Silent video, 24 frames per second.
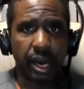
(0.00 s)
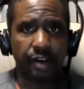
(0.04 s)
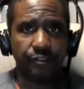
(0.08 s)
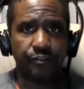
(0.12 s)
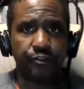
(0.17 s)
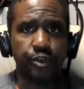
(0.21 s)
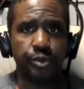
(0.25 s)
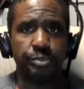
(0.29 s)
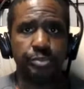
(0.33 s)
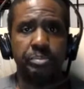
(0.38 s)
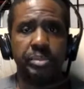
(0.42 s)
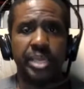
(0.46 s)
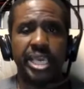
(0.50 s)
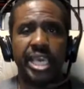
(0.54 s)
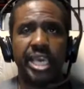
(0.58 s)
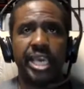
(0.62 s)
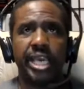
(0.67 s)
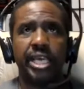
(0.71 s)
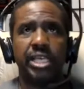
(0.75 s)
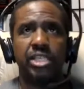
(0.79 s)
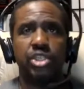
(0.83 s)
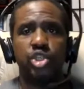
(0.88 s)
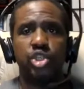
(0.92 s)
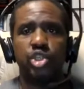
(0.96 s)
for
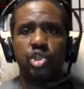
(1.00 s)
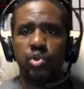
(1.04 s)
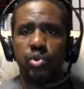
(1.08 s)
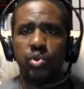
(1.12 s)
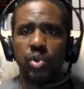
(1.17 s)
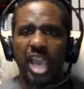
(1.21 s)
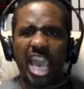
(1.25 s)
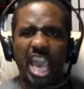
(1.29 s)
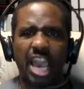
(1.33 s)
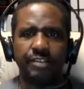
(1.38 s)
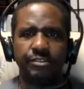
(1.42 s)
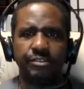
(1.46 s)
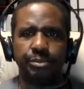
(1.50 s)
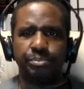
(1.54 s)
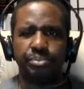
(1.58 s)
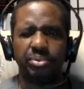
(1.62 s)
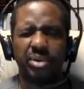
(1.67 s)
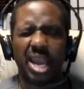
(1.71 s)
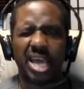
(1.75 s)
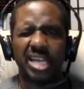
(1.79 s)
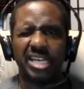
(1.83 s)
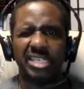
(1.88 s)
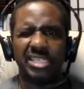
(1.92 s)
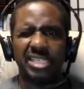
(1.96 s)
me to have a
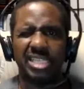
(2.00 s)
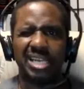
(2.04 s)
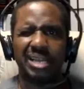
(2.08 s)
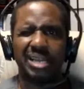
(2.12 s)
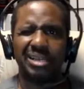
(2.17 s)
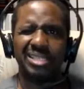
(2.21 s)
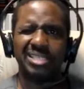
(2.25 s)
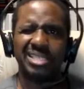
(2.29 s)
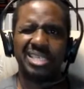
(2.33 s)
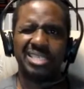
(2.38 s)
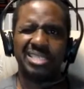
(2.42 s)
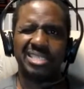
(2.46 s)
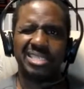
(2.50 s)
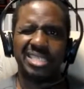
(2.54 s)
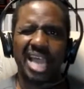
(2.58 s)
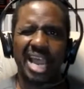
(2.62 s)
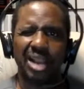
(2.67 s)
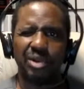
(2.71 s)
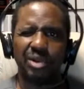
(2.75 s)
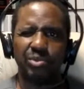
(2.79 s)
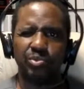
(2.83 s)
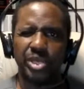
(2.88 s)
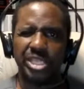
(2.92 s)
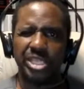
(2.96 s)
product that's
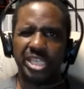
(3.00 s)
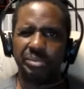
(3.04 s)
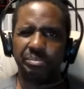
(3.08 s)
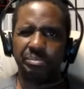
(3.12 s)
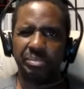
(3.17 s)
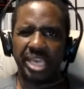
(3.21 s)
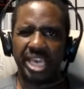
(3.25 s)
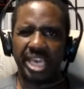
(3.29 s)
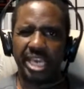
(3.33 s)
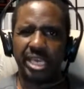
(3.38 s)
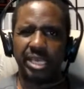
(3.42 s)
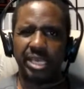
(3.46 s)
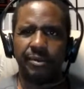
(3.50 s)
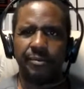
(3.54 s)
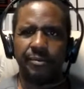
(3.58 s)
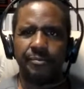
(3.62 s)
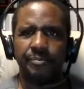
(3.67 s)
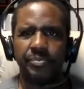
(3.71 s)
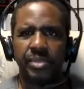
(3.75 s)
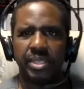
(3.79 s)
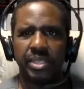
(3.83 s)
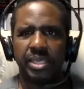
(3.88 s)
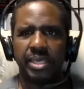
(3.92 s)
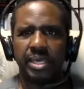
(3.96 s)
not really me.
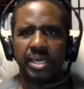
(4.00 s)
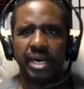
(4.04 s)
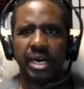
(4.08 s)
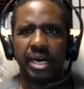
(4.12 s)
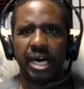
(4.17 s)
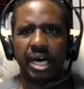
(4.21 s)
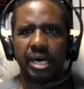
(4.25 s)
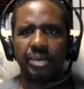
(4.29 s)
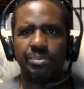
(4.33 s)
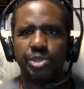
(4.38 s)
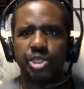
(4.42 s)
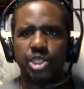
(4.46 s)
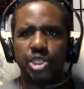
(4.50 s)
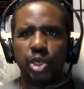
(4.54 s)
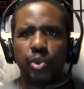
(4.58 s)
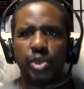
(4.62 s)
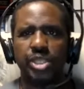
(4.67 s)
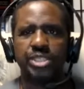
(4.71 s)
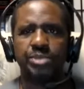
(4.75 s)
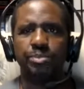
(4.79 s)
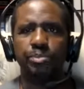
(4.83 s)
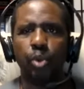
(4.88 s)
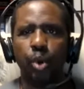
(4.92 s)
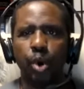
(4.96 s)
So
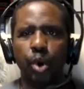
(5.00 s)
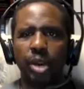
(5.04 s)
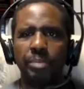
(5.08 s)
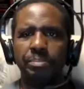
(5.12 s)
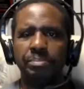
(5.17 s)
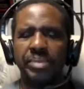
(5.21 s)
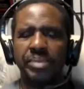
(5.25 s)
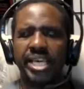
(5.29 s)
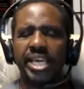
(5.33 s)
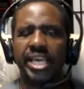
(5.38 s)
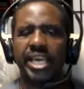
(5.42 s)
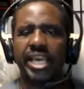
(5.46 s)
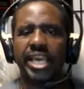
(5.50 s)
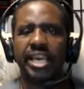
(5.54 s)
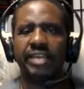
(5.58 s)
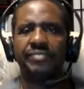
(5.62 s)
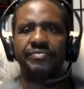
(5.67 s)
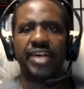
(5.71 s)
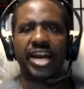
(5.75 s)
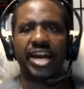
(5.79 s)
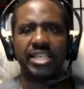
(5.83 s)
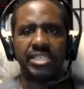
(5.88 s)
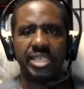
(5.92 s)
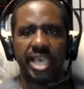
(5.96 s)
it's more me
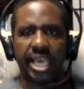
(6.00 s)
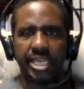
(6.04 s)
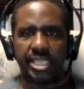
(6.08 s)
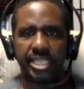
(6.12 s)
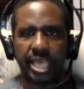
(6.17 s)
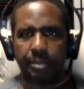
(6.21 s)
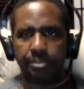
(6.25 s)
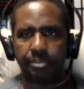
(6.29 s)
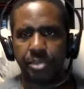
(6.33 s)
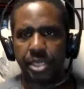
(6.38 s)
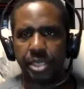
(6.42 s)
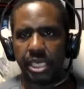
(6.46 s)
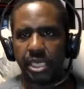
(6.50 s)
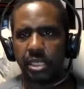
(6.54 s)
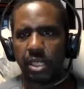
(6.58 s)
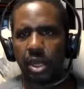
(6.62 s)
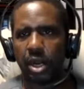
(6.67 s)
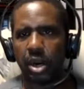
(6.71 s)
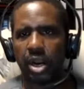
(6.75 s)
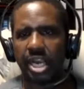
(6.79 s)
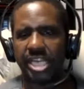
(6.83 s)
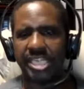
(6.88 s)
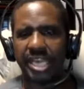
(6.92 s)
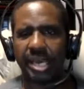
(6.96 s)
if I take that
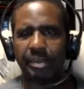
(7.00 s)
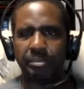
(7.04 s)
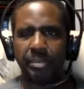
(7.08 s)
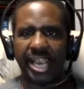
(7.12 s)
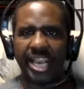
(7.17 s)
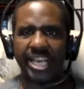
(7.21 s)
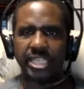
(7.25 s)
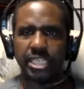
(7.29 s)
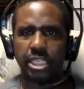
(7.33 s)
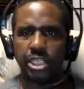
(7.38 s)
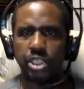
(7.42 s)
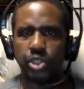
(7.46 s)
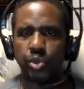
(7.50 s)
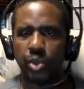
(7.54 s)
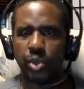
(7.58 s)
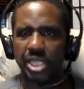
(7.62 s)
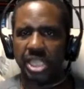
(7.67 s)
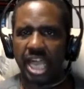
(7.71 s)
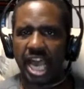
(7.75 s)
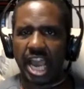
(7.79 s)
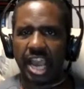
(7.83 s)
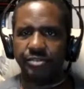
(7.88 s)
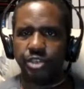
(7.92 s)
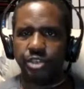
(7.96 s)
PLR and I make it into a
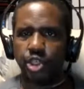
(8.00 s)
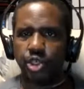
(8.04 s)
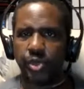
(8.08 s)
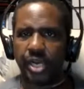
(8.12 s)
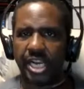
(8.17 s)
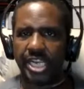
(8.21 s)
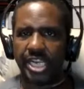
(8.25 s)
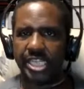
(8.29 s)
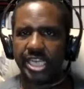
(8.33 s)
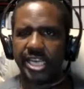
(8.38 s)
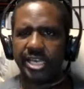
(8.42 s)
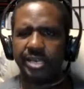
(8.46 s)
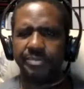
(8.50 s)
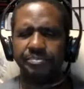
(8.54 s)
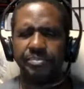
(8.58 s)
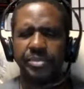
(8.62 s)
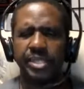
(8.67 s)
live training